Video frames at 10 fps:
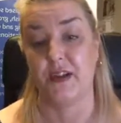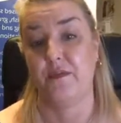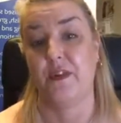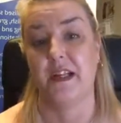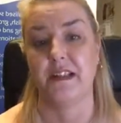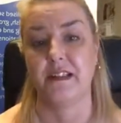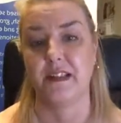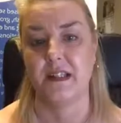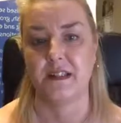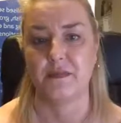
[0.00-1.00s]
Don't forget,
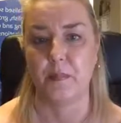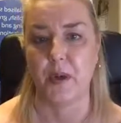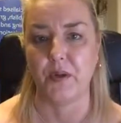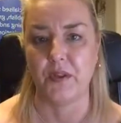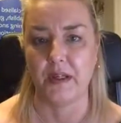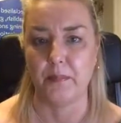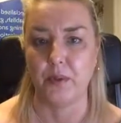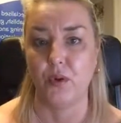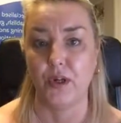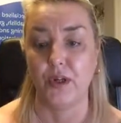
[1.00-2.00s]
it's for both the
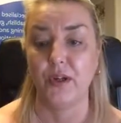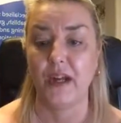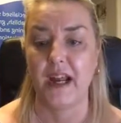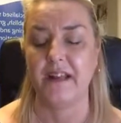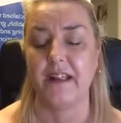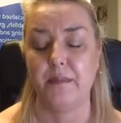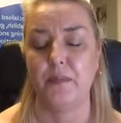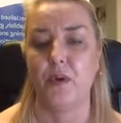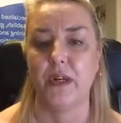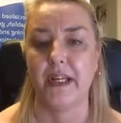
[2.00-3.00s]
employer and the
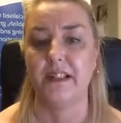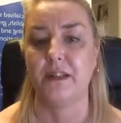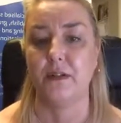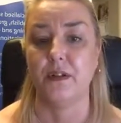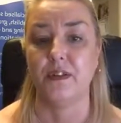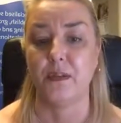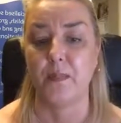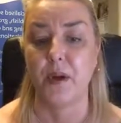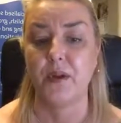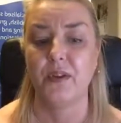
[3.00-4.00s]
employee to
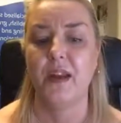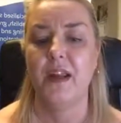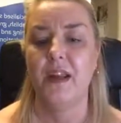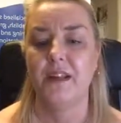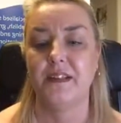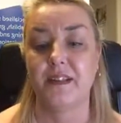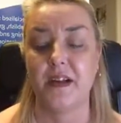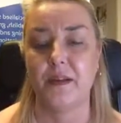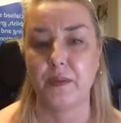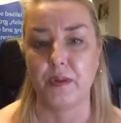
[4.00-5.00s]
both
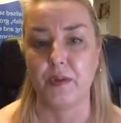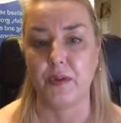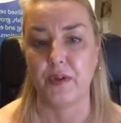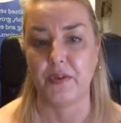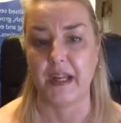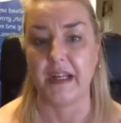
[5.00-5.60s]
decide whether or not that